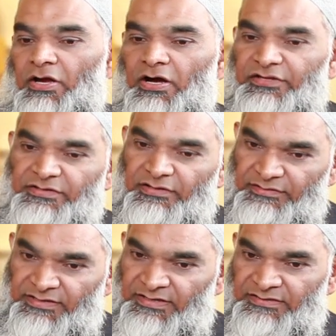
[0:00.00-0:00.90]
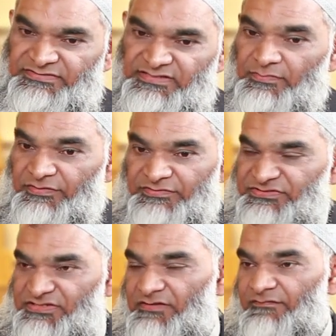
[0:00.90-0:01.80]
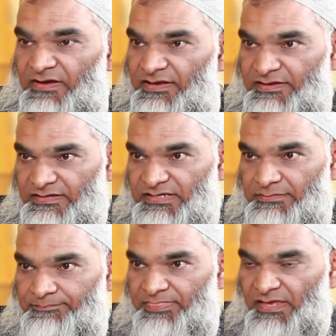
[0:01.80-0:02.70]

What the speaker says: On the other hand, some others deifying him.